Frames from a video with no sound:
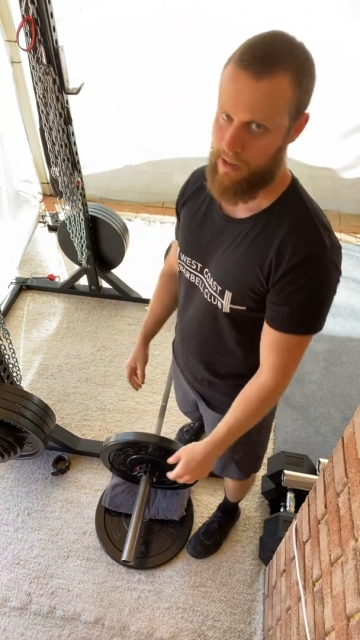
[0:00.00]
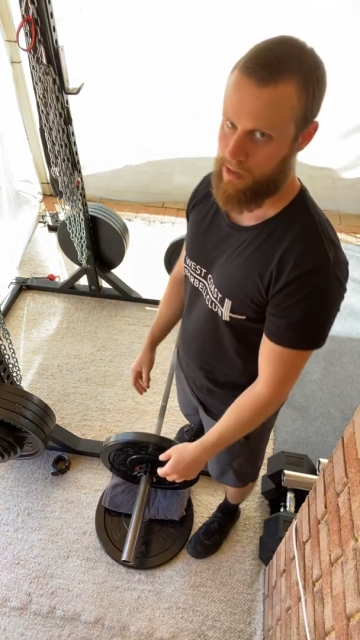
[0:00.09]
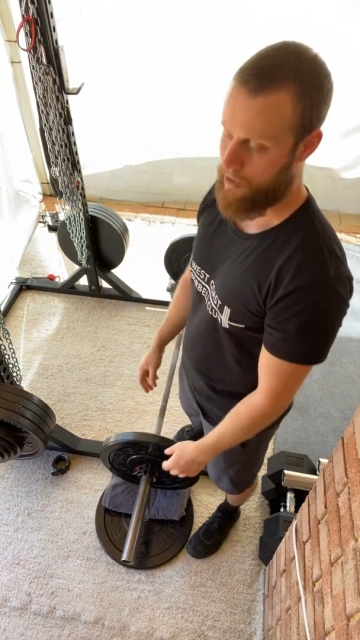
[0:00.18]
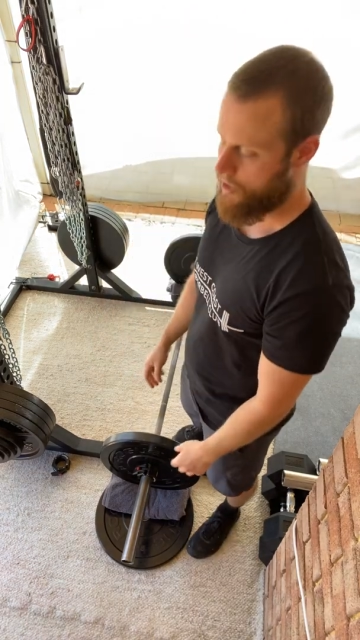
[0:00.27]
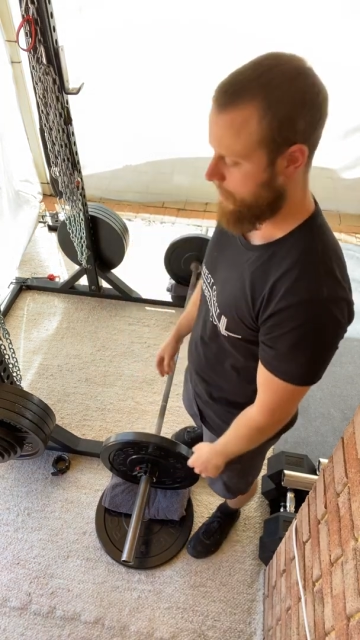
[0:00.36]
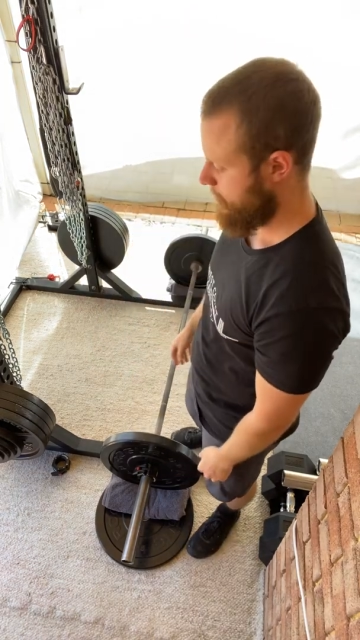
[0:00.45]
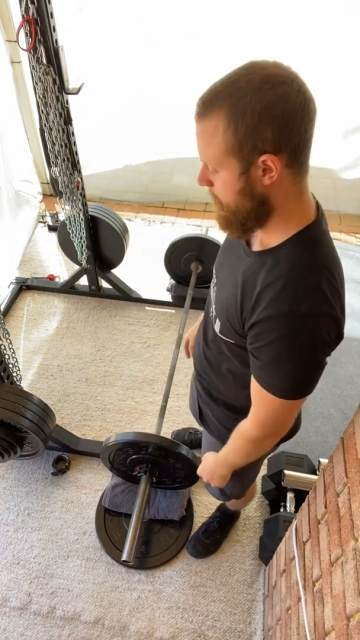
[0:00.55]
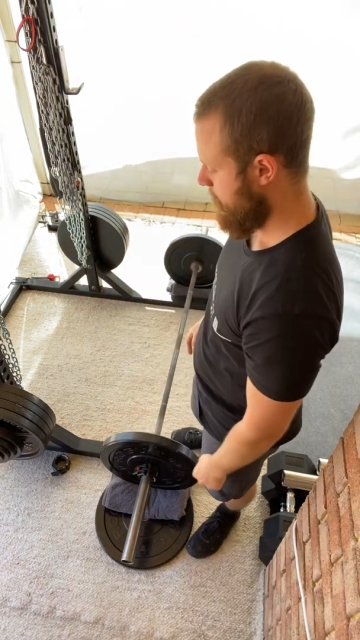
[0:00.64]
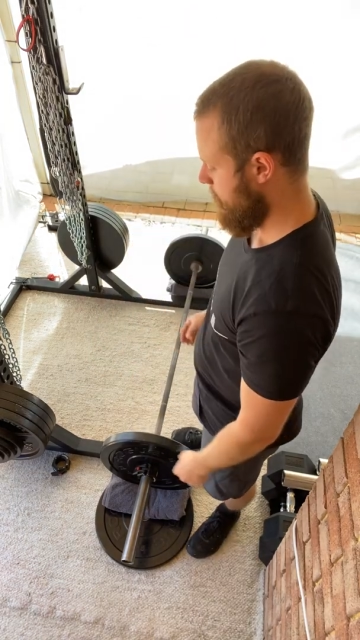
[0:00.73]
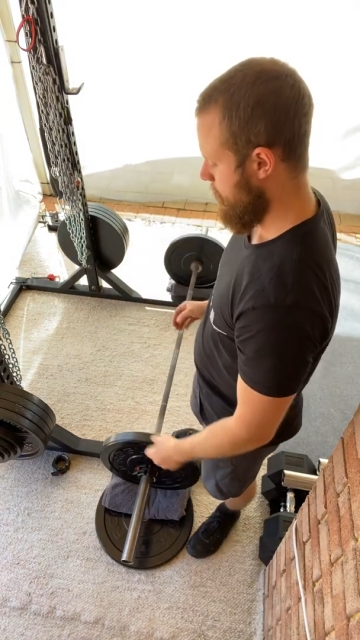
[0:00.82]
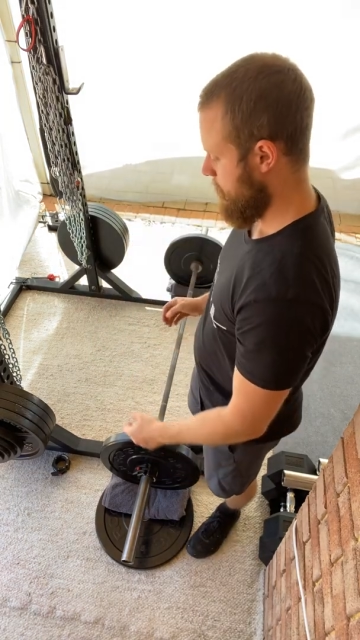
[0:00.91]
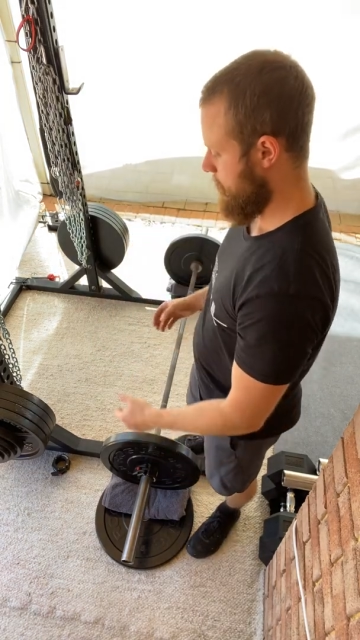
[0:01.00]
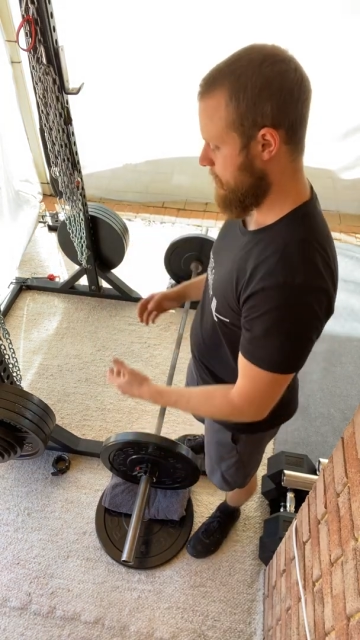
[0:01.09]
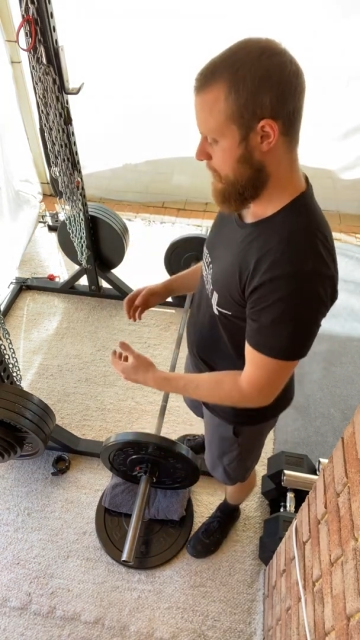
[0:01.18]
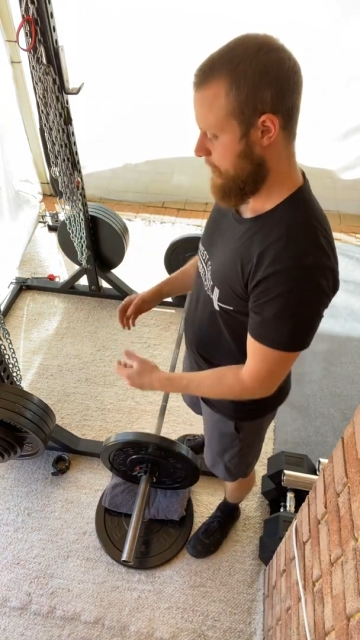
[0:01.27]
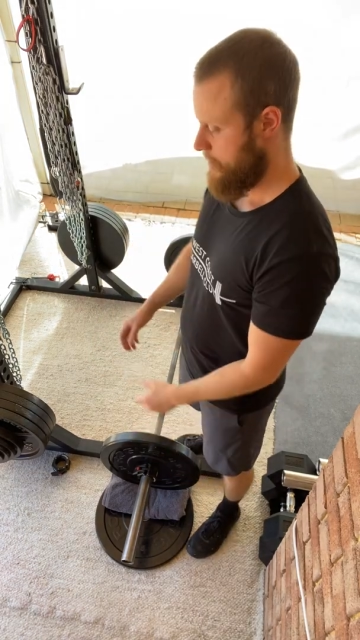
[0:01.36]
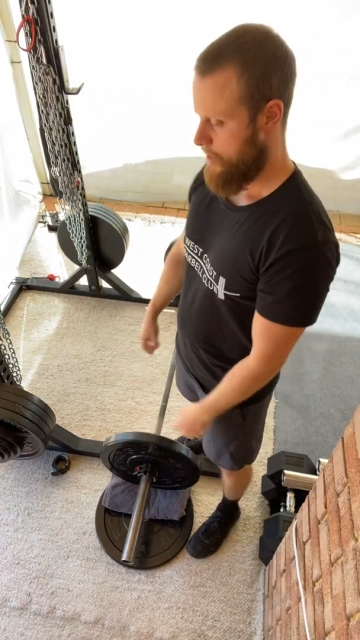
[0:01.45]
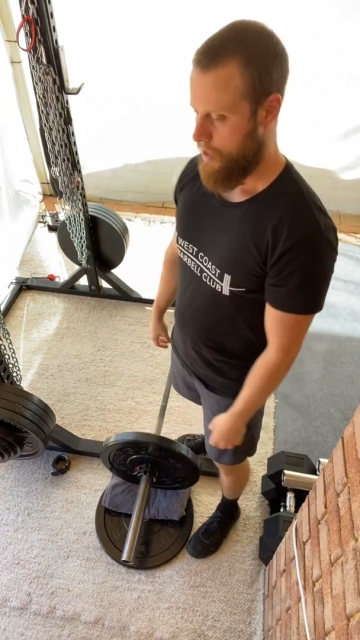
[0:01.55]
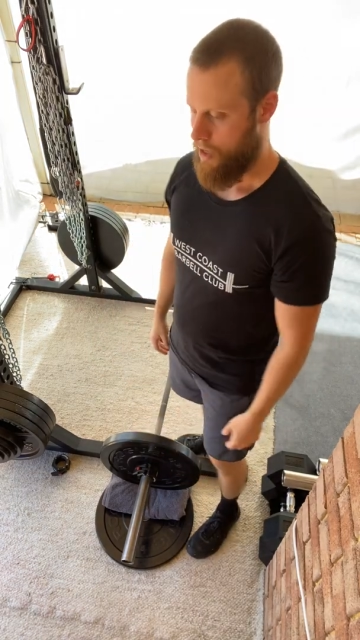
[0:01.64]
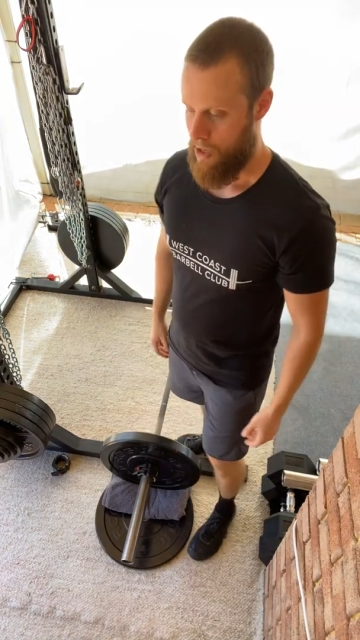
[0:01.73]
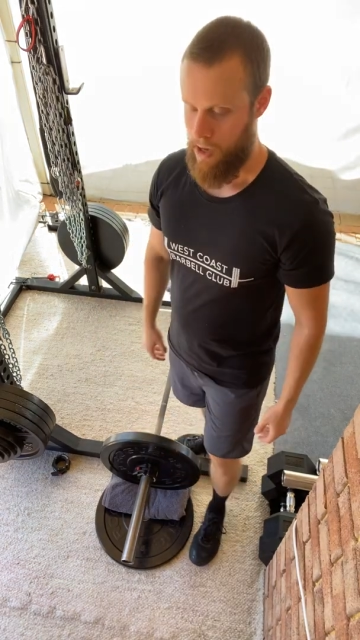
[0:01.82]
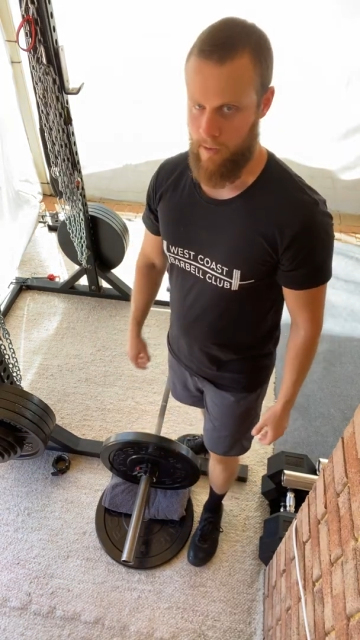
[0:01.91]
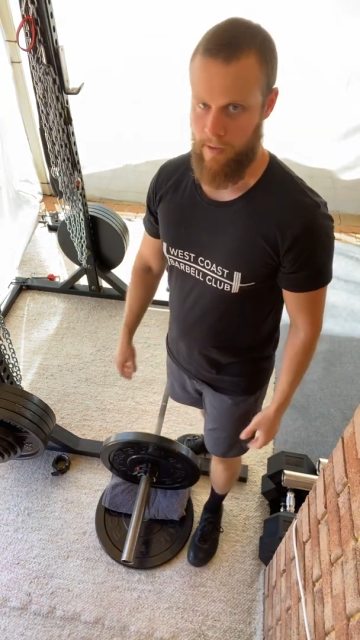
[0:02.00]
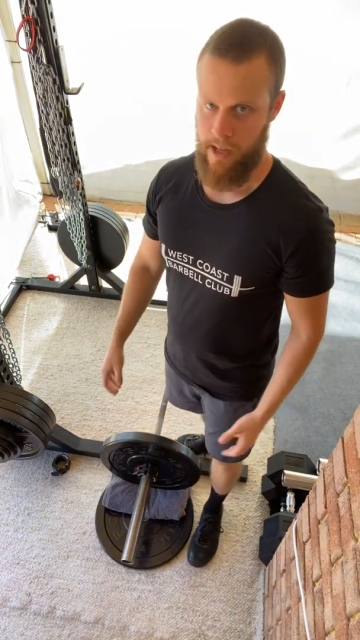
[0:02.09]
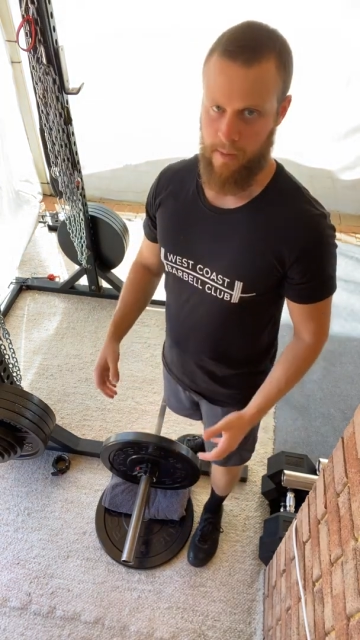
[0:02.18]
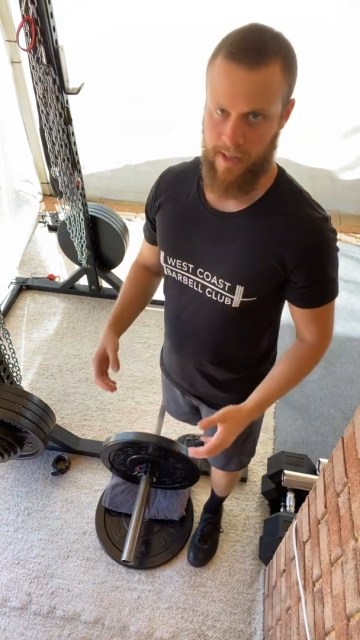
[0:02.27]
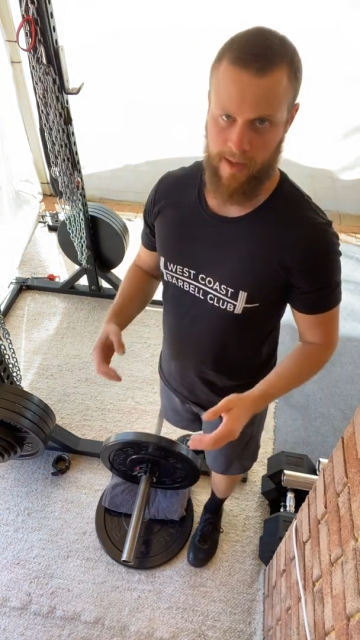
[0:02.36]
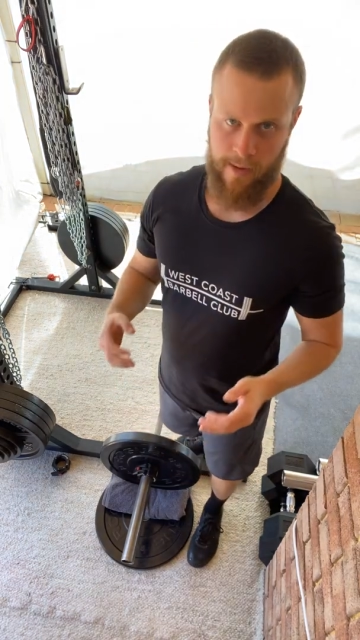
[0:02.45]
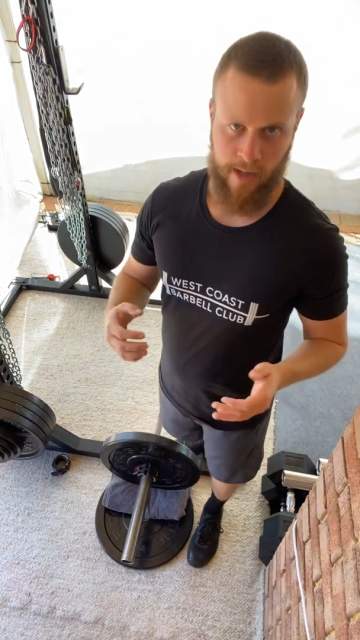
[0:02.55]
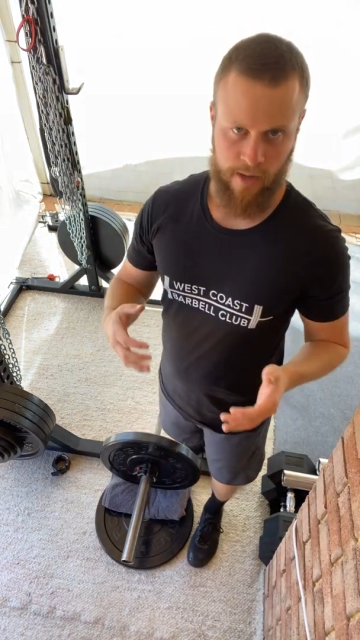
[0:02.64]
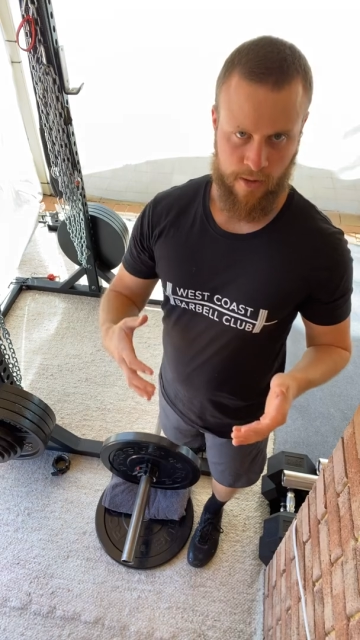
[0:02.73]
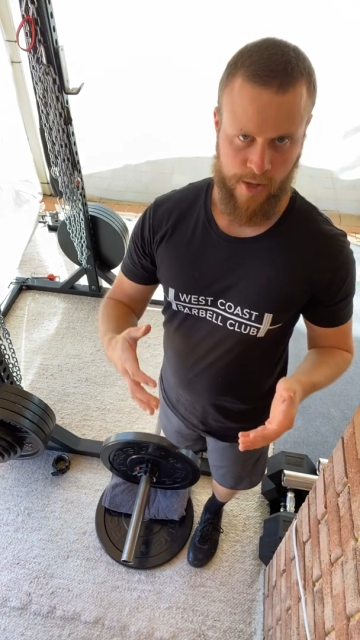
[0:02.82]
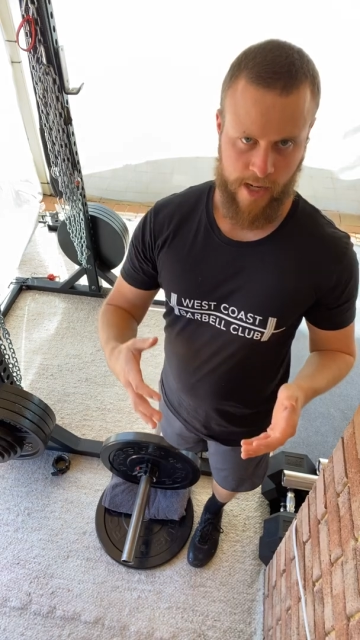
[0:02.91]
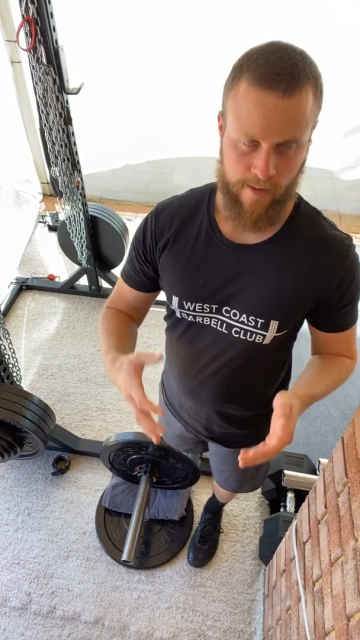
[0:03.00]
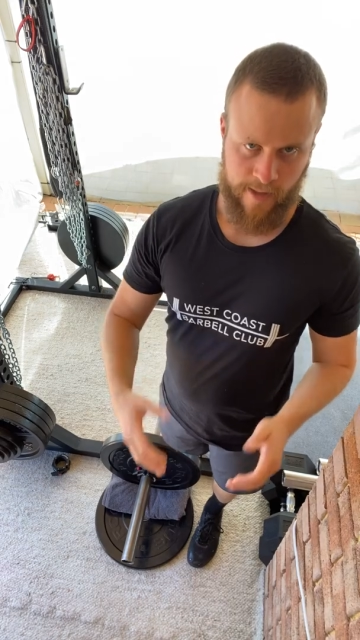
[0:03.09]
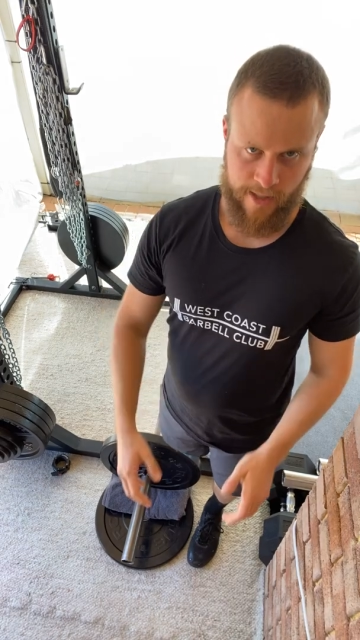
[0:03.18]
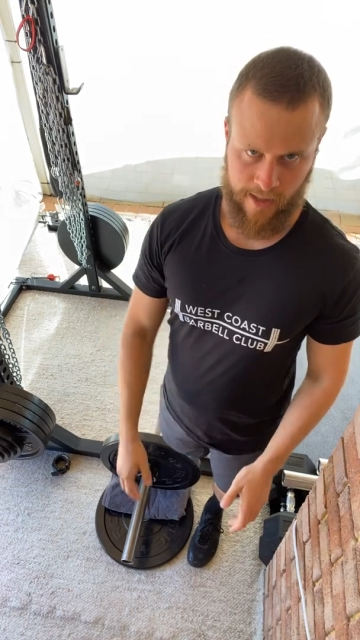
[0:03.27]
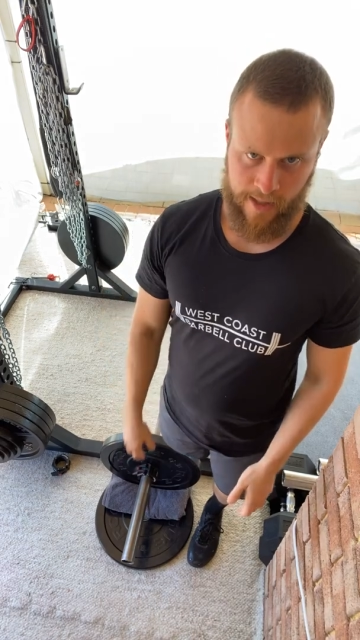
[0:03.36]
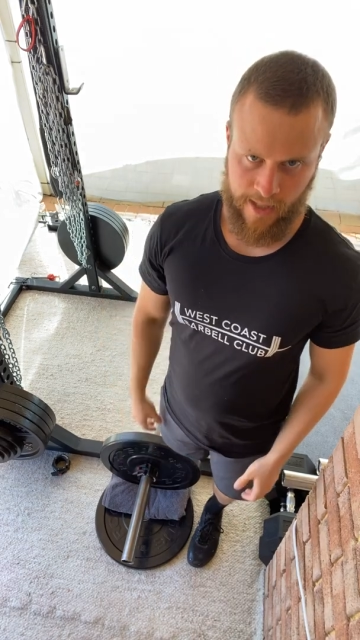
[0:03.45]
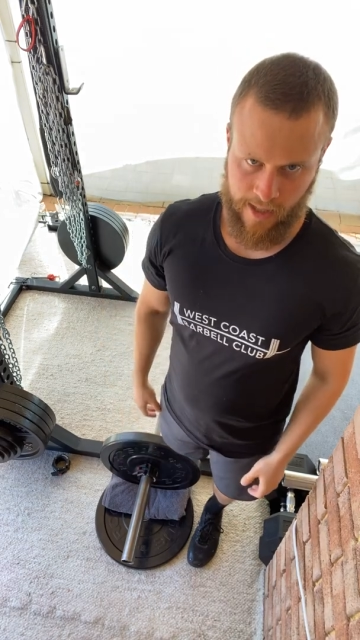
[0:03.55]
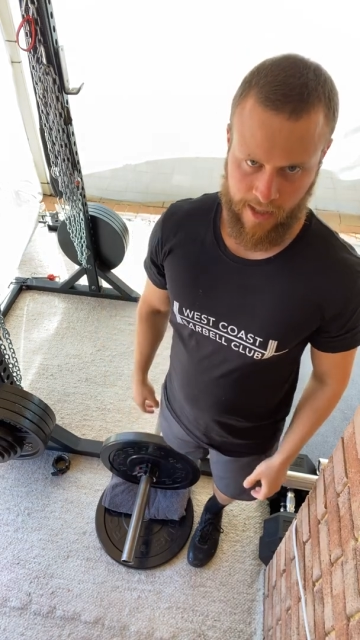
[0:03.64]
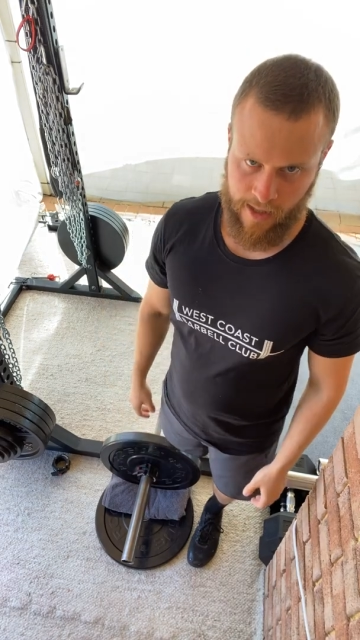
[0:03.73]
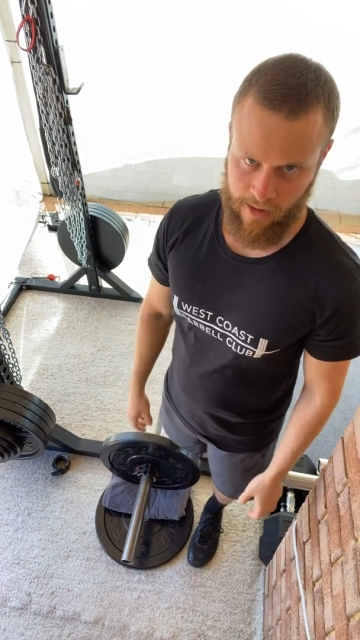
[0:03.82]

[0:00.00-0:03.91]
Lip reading: Okay, like I said, hopefully there'll be something at your training facility